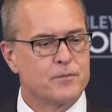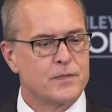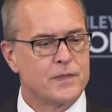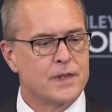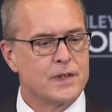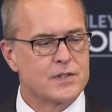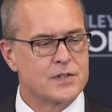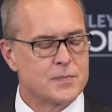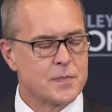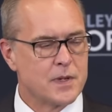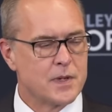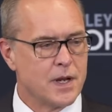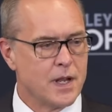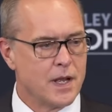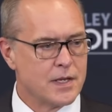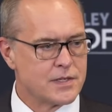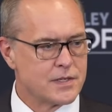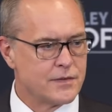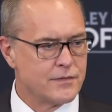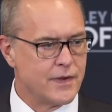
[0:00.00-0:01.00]
There's been
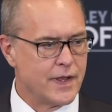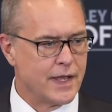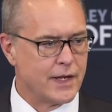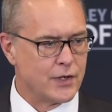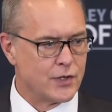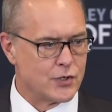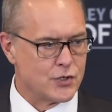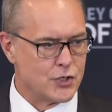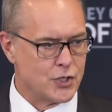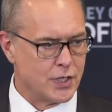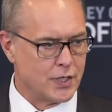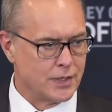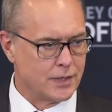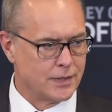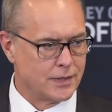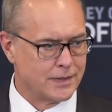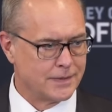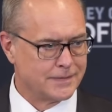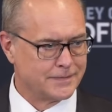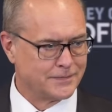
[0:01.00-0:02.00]
lots of energy
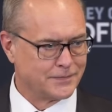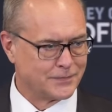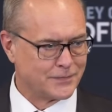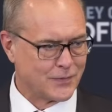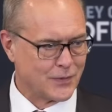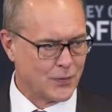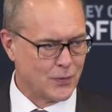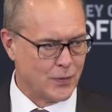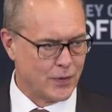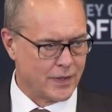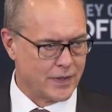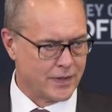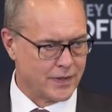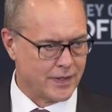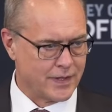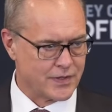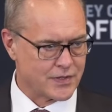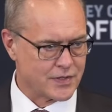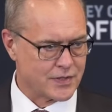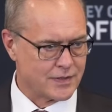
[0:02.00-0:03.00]
with
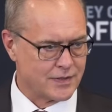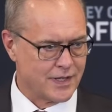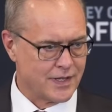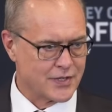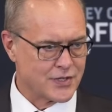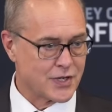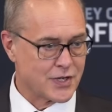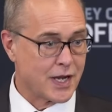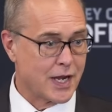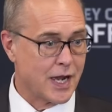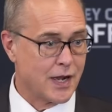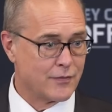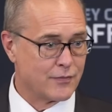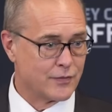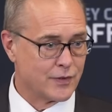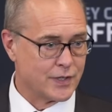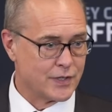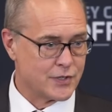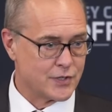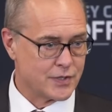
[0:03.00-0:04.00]
this. Lots of
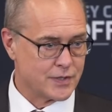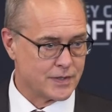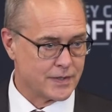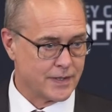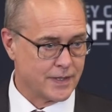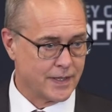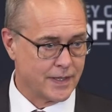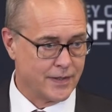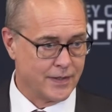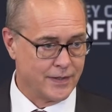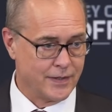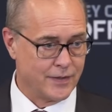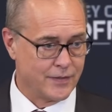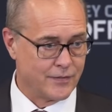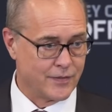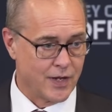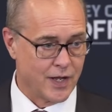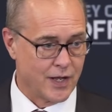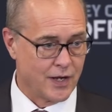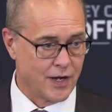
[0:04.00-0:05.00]
coverage. And I think you've
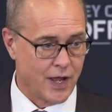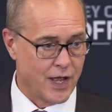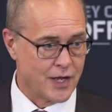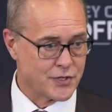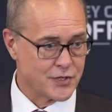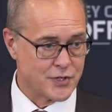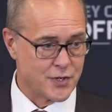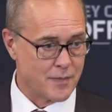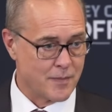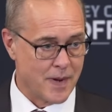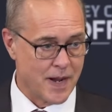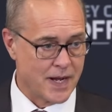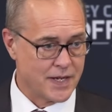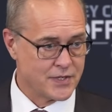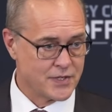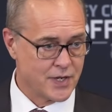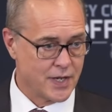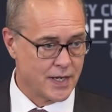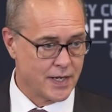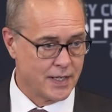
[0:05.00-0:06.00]
got lost your
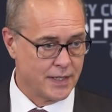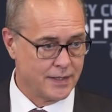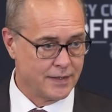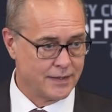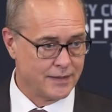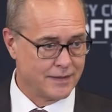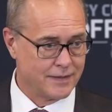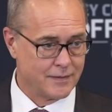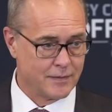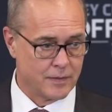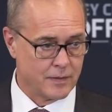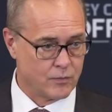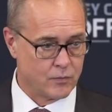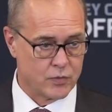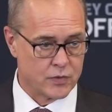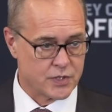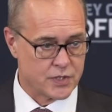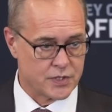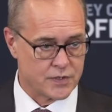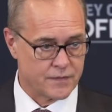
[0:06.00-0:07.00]
minds on it,
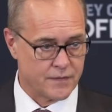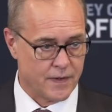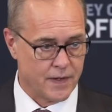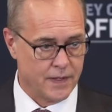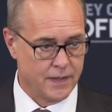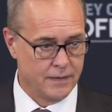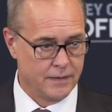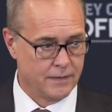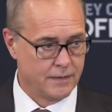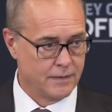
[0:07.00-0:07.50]
which is fine.